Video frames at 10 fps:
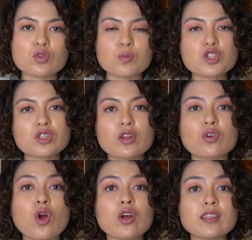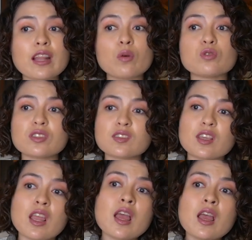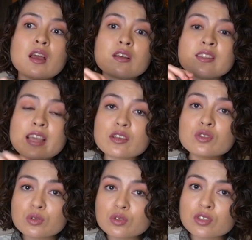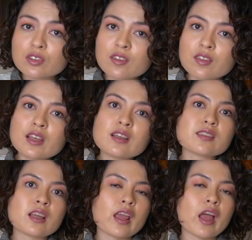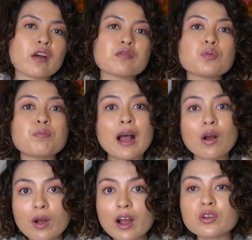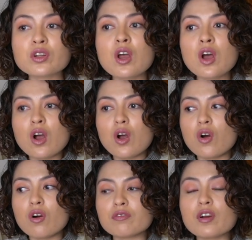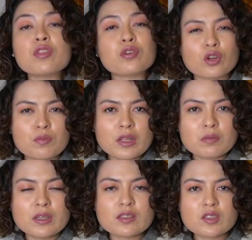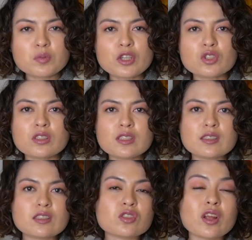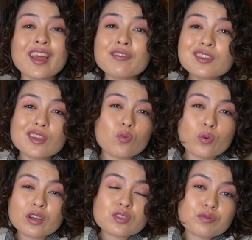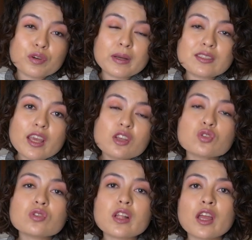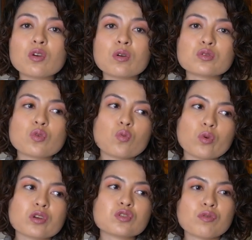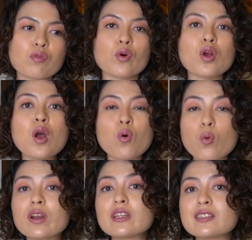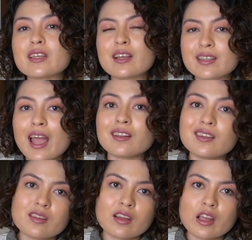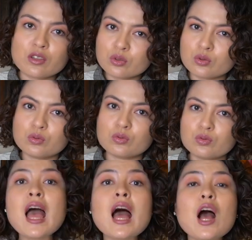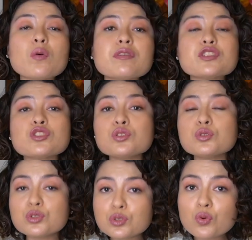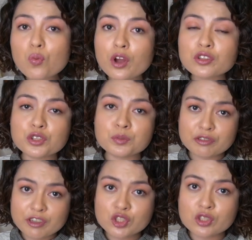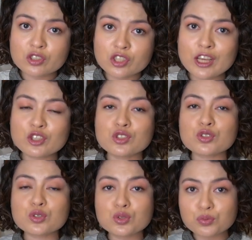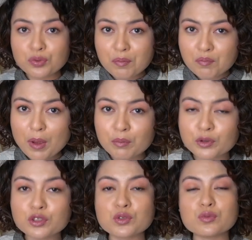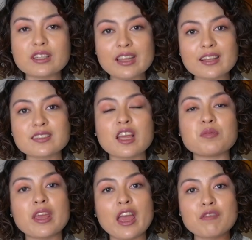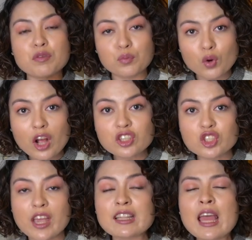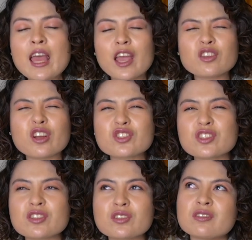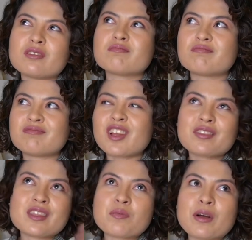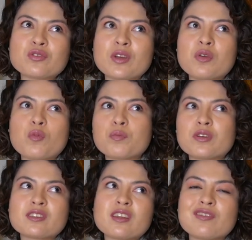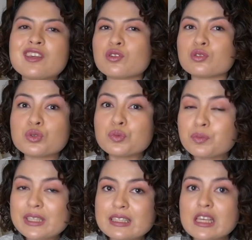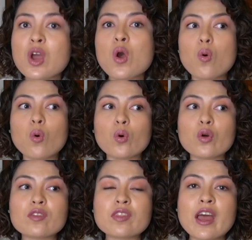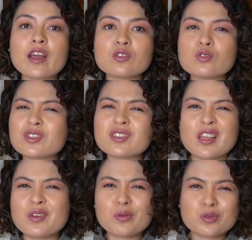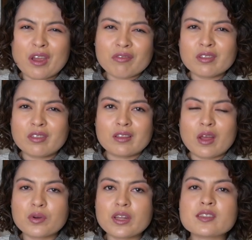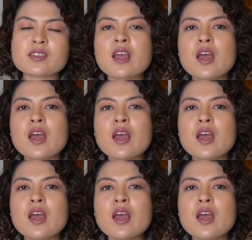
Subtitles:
So much later on, then I would just say yes to certain things and I have to bow out of other commitments, especially since not everything works for my schedule and also works for what it is exactly that I do. However, you do want your professional connections to remember you the next time they have a project and not just, you know, not think about you anymore because they think you're too busy or that you just say no to everything nowadays.